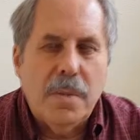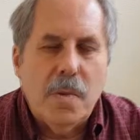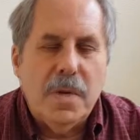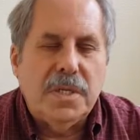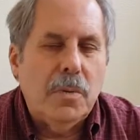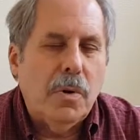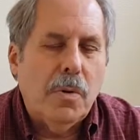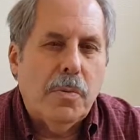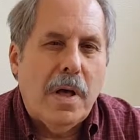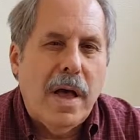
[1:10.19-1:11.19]
The reason
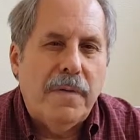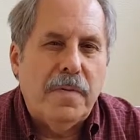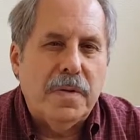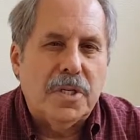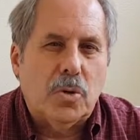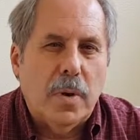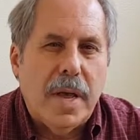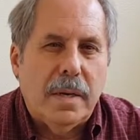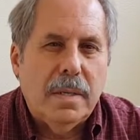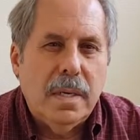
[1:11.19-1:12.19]
we're applying for this
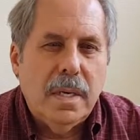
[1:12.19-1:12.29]
grant